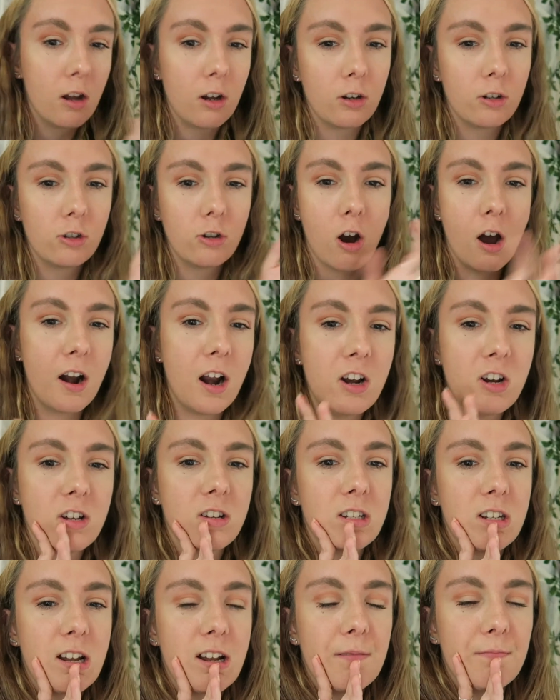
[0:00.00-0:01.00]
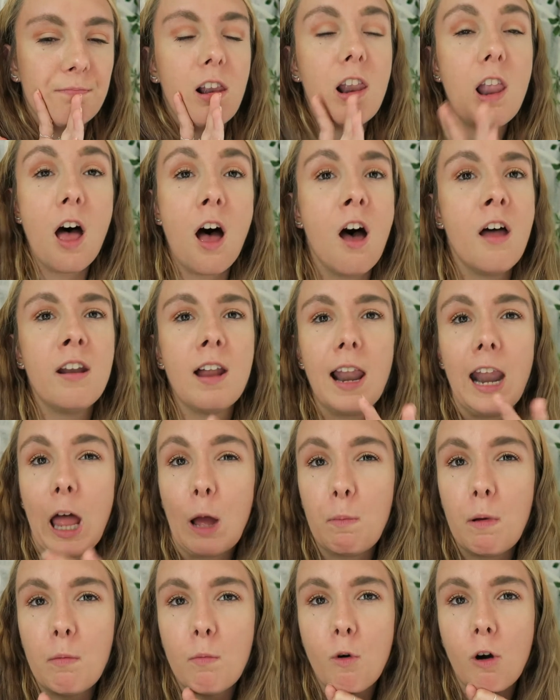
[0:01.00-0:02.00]
trying to just learn a little
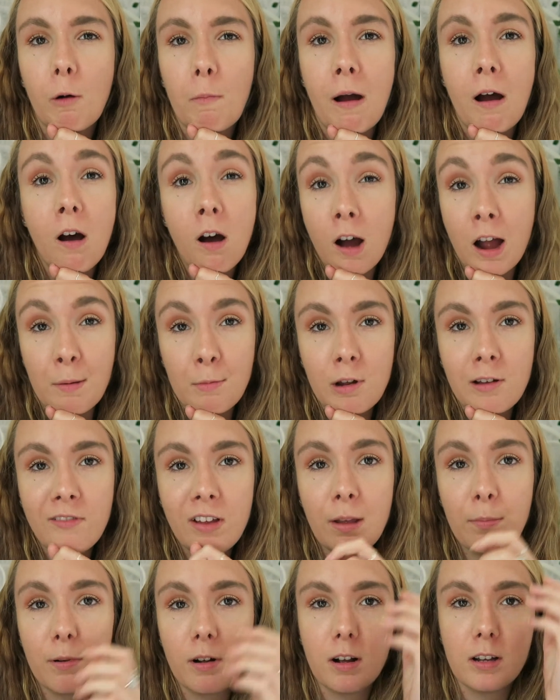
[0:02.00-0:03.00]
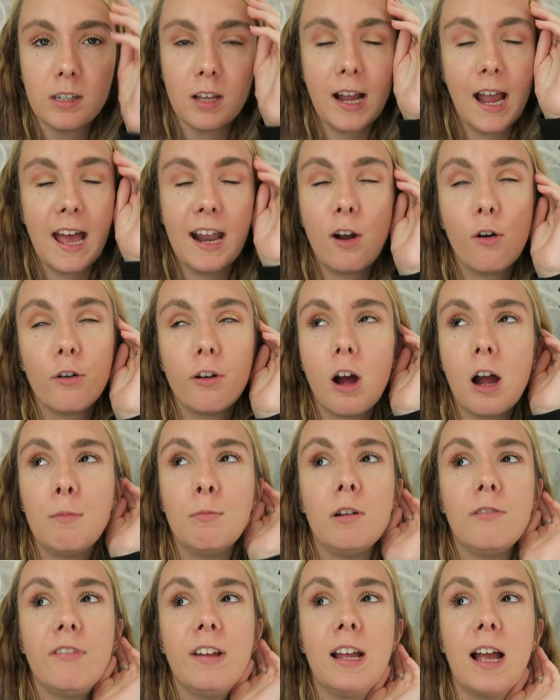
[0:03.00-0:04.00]
bit more about iMovie, because I edit on
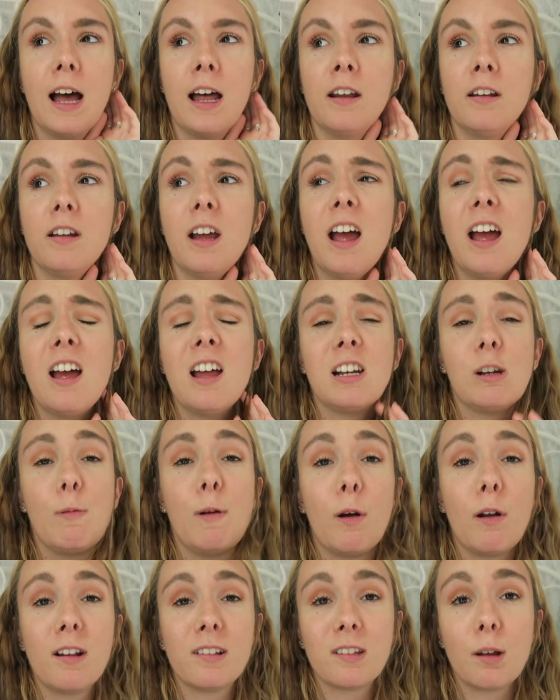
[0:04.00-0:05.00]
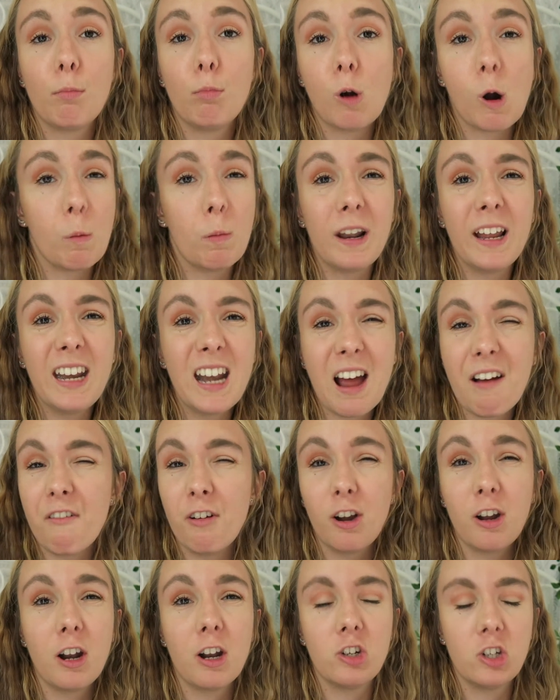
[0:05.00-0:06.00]
iMovie, and to be honest, I'm probably never
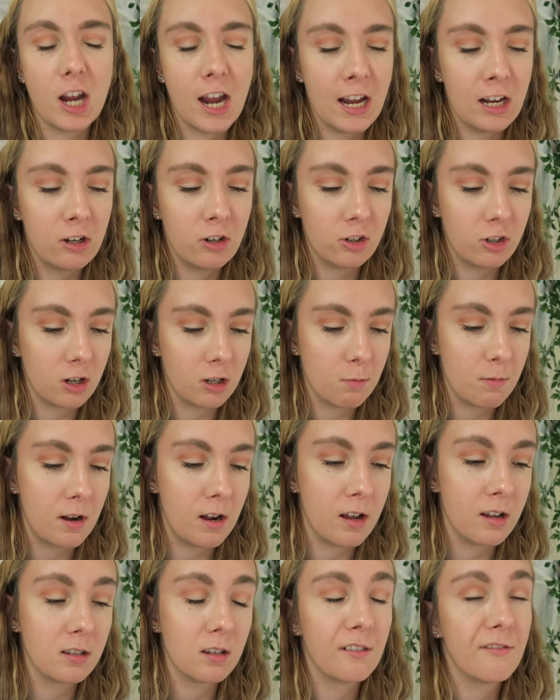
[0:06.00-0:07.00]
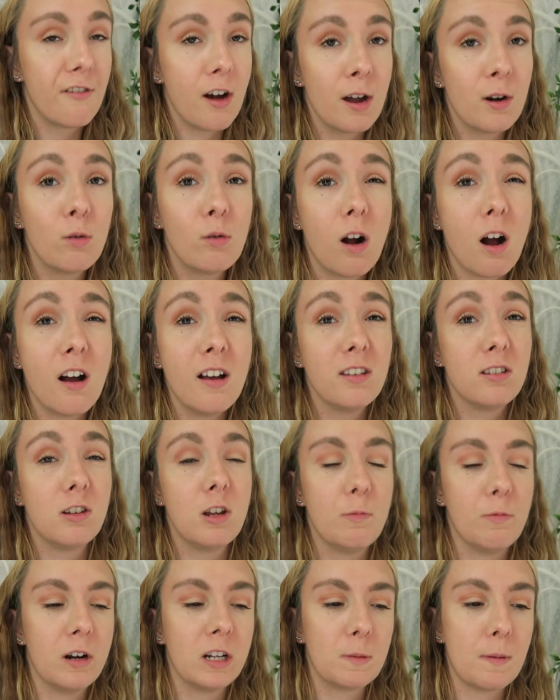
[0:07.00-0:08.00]
going to change, just because Final Cut is
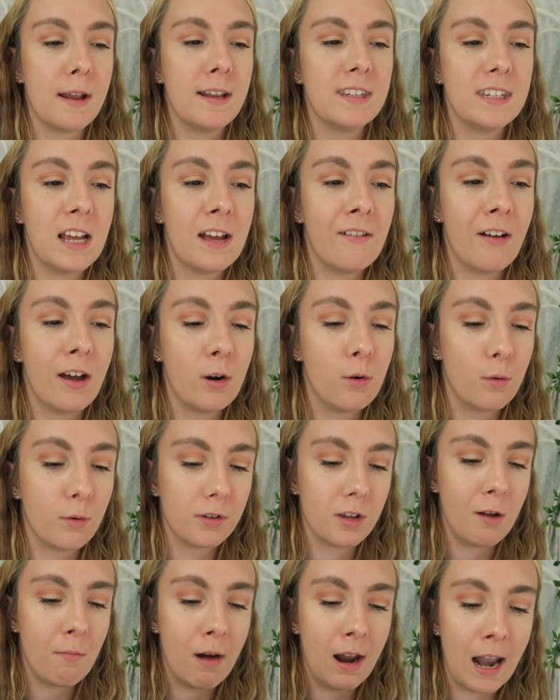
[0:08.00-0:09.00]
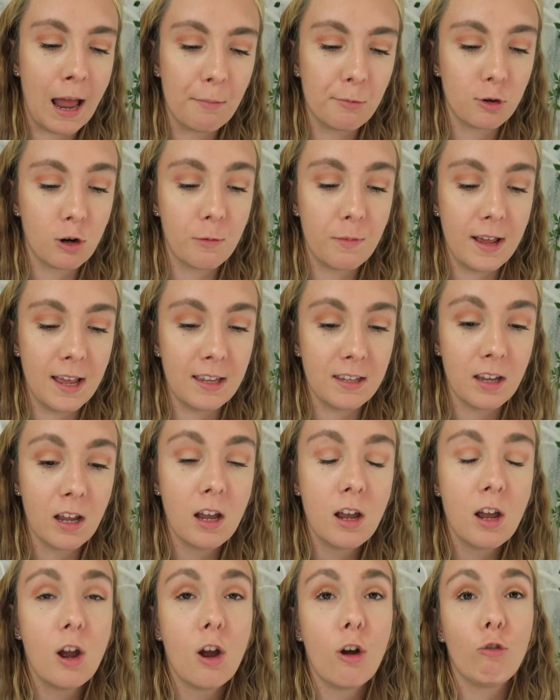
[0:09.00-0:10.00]
super expensive, and also my laptop is
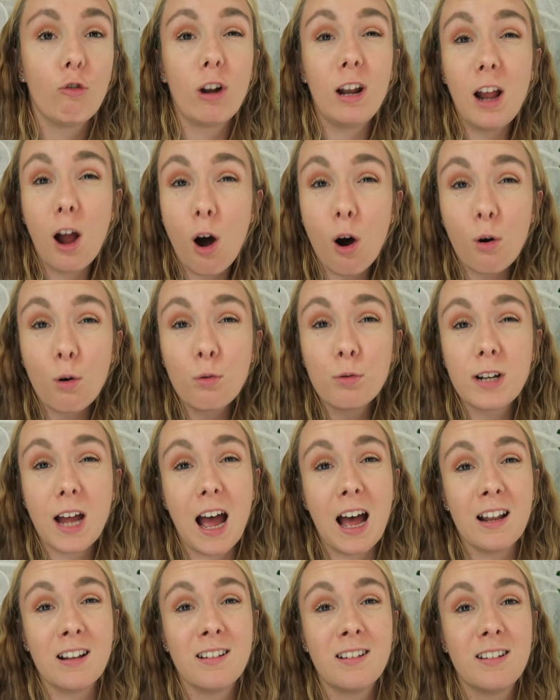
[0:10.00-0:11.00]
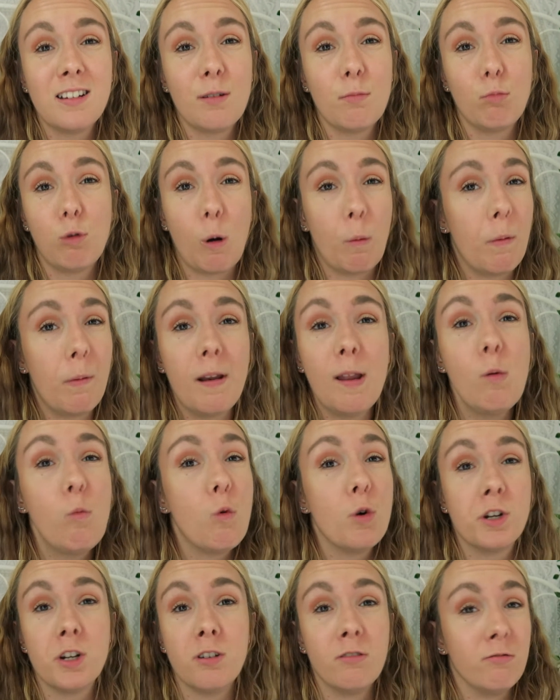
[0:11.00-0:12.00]
really old and probably
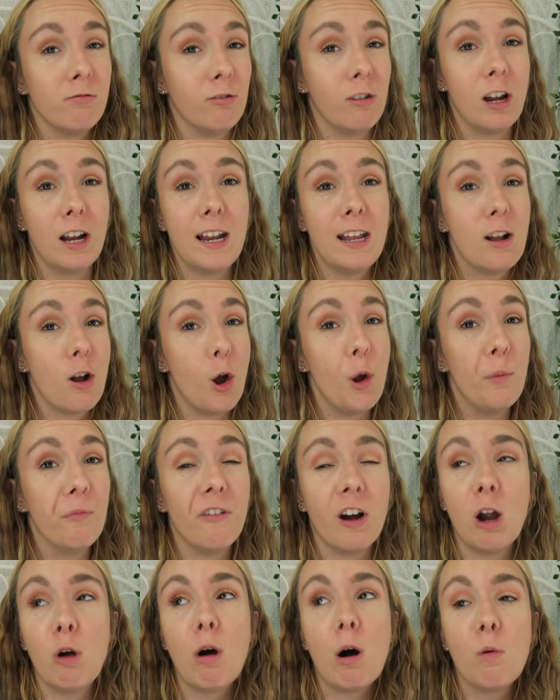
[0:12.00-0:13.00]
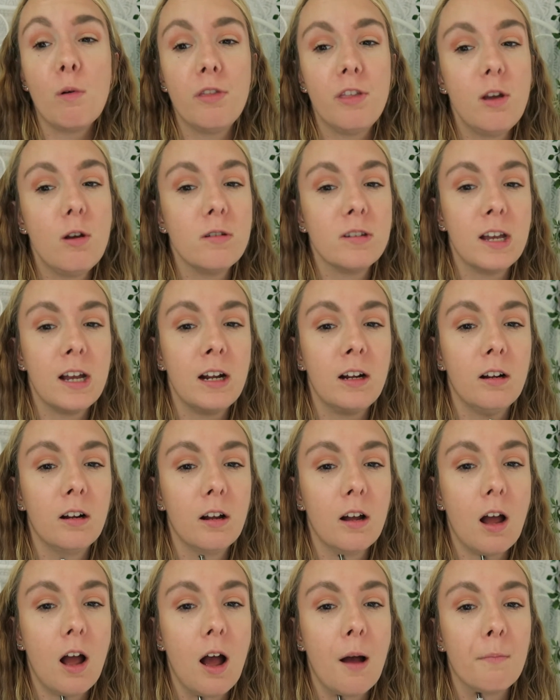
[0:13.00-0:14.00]
wouldn't really cope very well with using
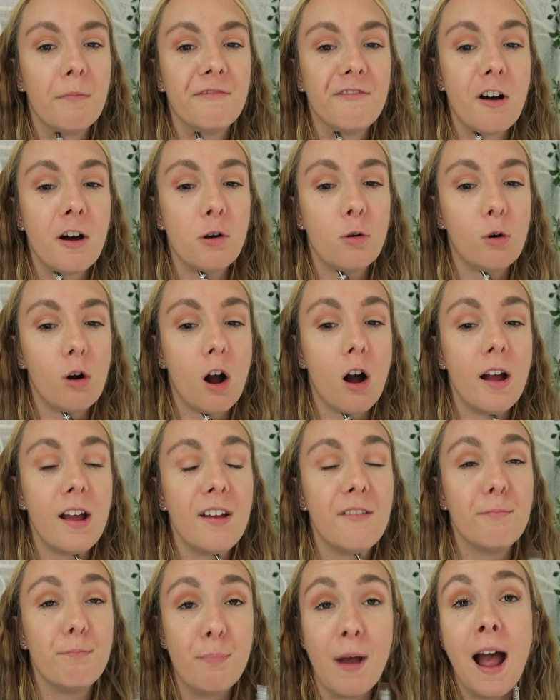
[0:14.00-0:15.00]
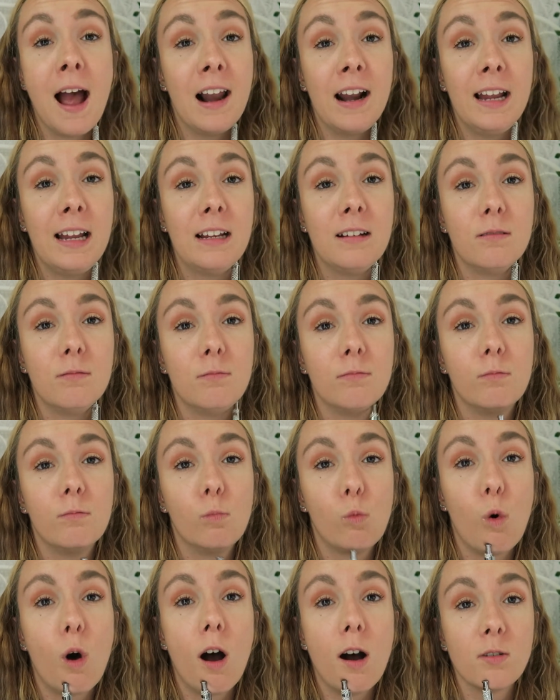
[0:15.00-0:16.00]
Final Cut. It barely
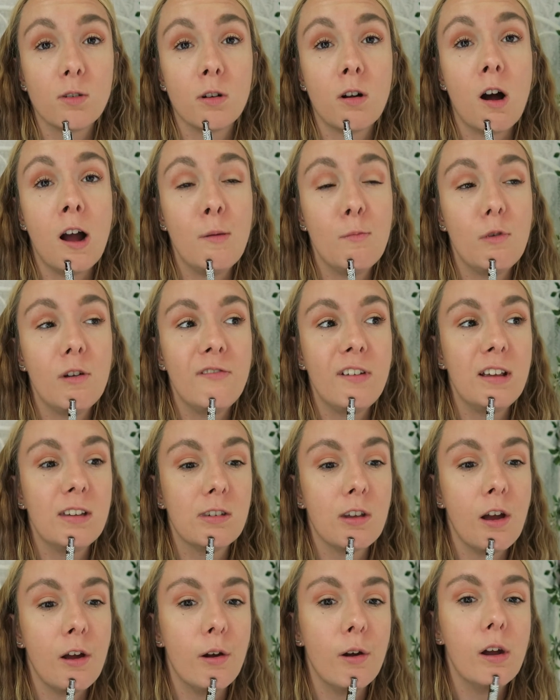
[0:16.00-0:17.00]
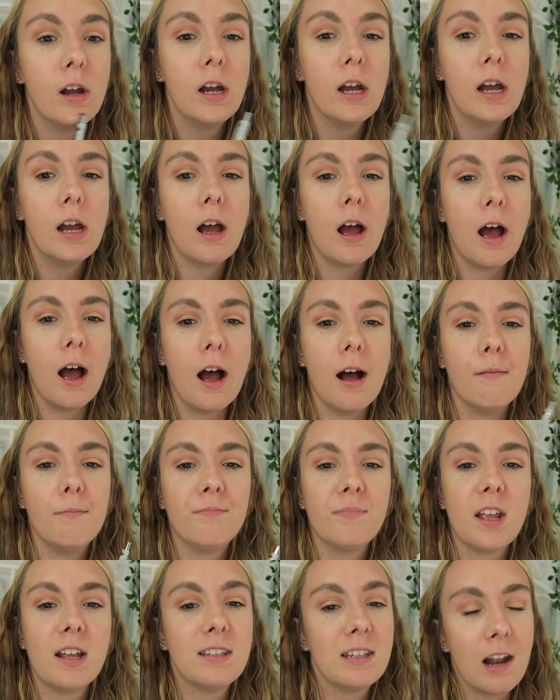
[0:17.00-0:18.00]
works on iMovie, so
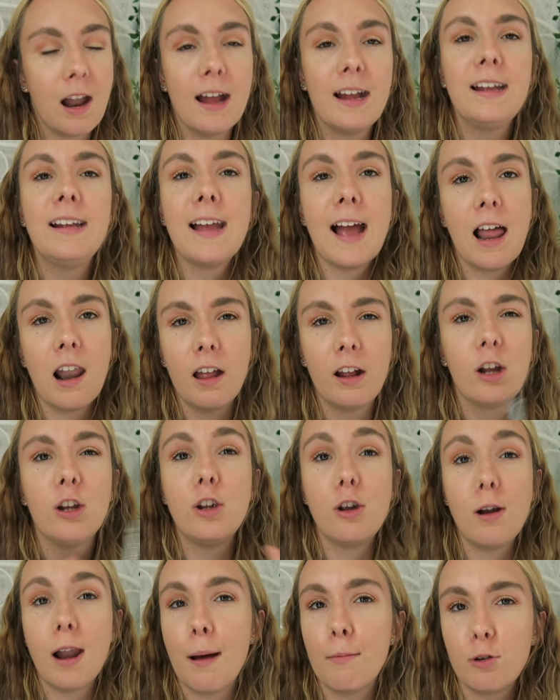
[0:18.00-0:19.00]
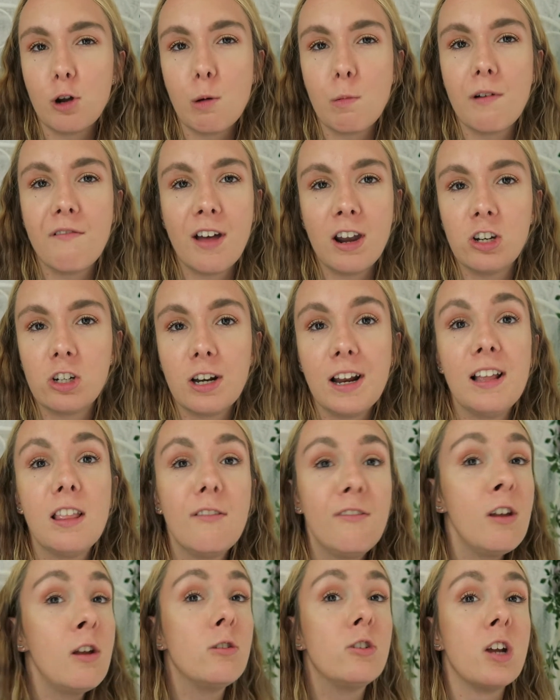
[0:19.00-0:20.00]
until I can get like a new laptop eventually in the
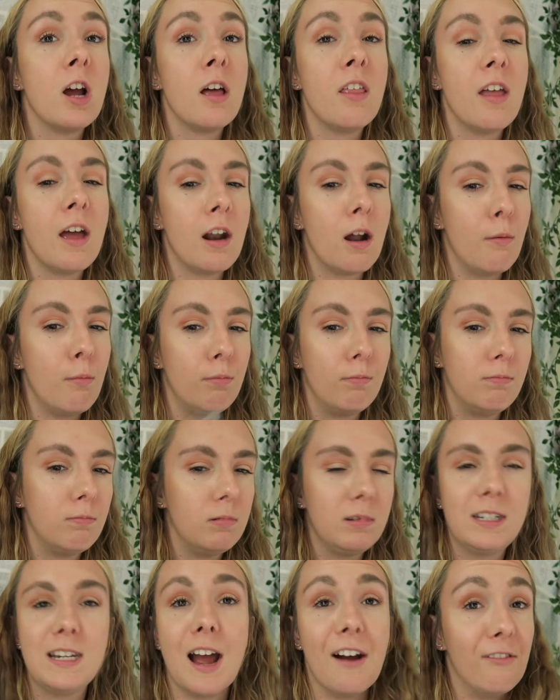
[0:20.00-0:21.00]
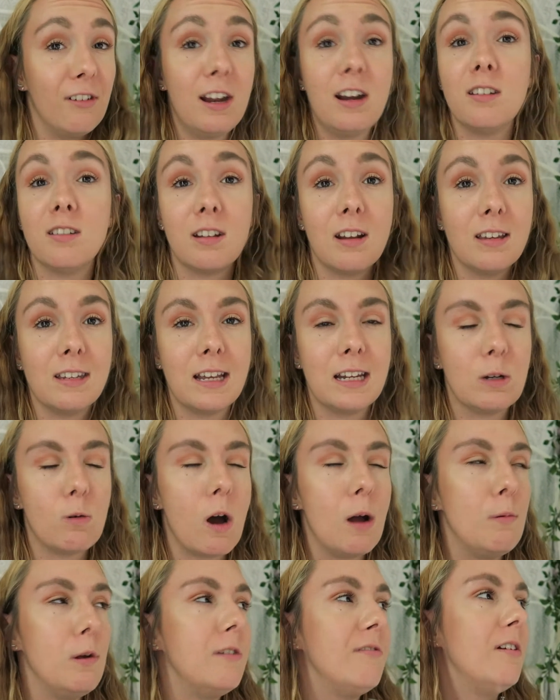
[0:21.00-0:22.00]
future, then I'm definitely just going to stick to
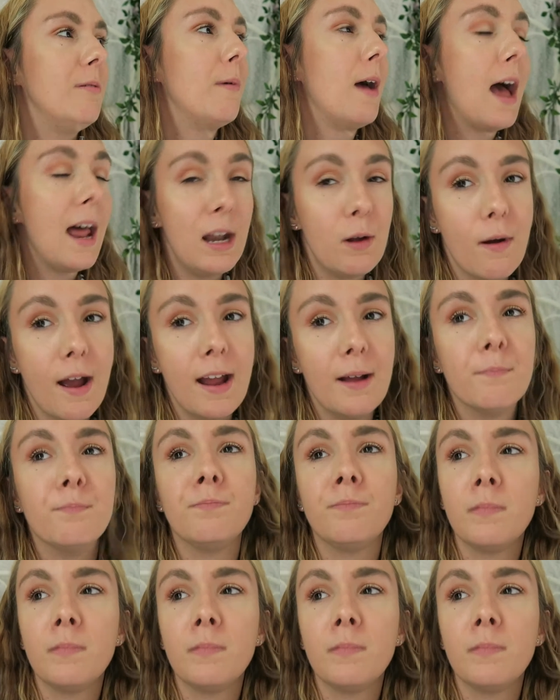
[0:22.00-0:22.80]
iMovie. But anyway,